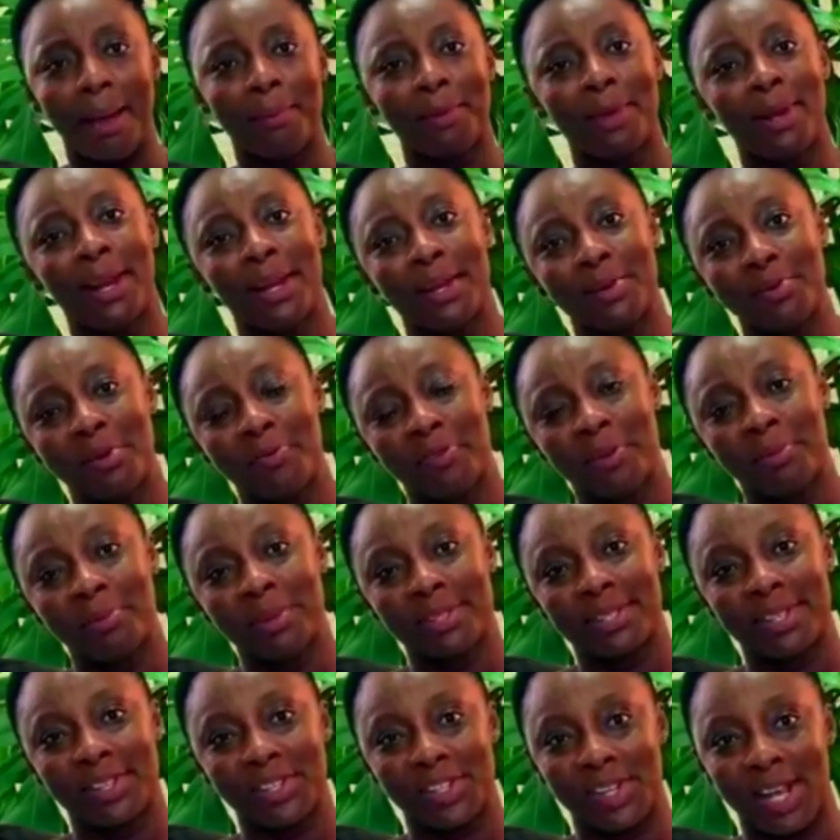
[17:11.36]
My Lady
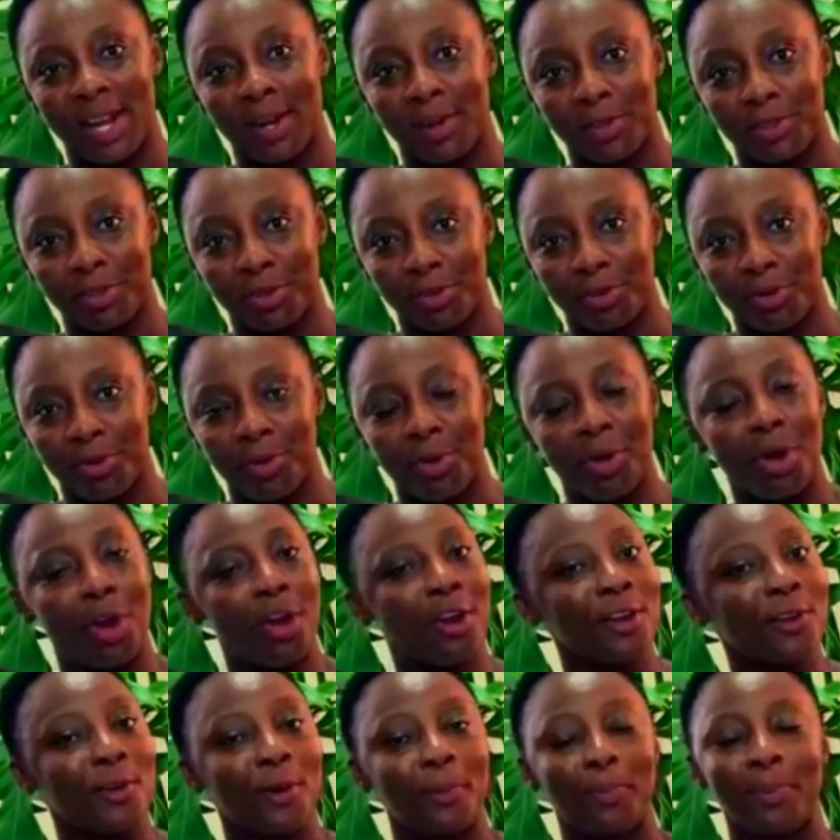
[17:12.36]
Reverend Mrs. Charlotte Oduro.
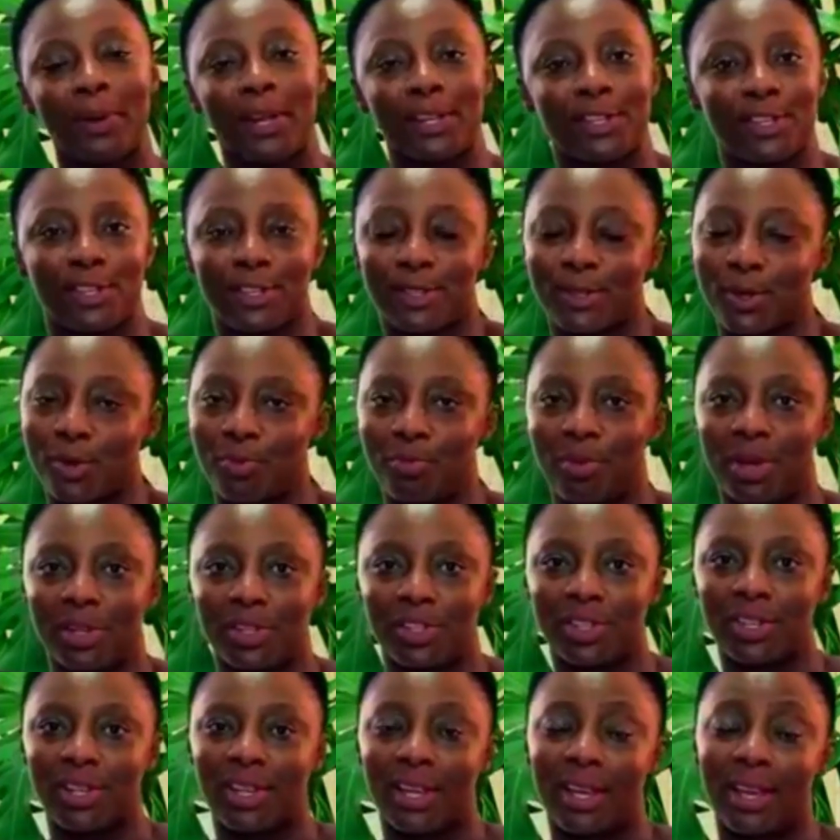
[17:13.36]
God bless you so
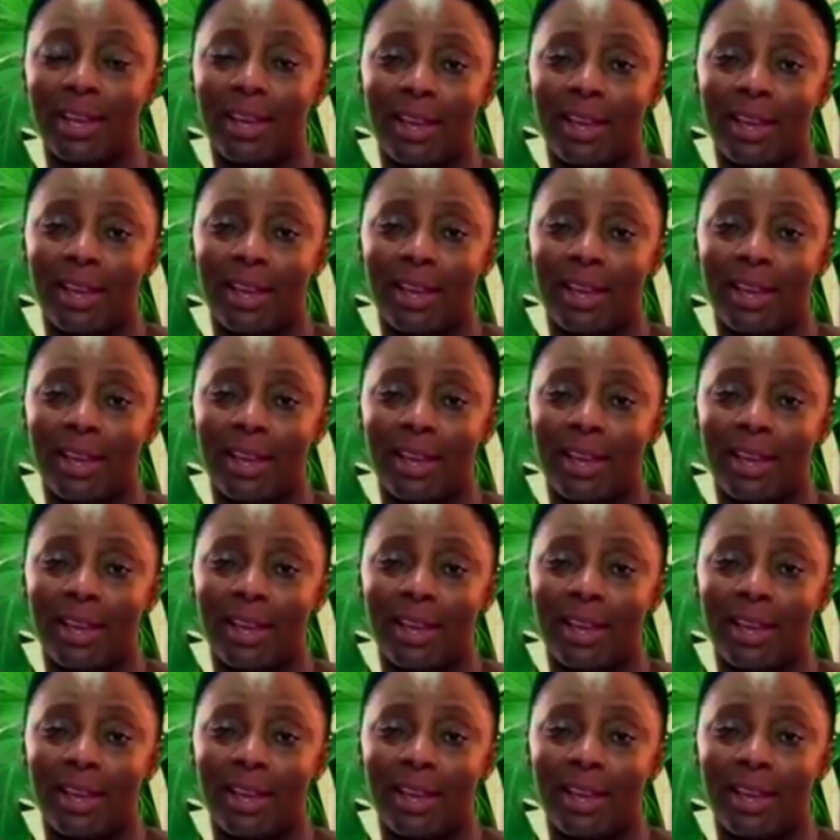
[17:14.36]
much.